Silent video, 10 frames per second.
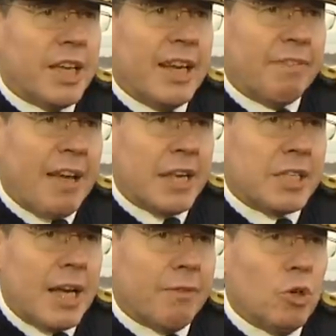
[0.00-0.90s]
in
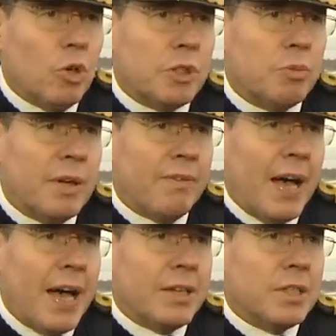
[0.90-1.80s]
Afghanistan, of course, we've
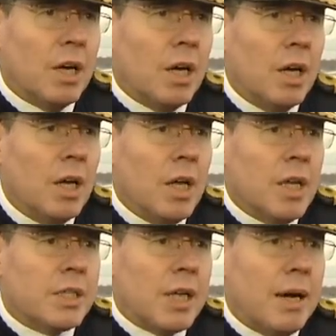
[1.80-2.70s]
had uh,
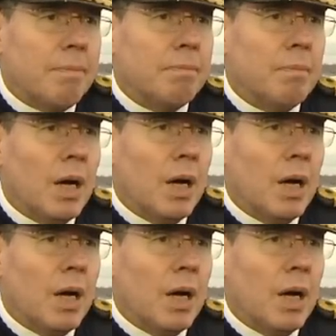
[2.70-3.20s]
some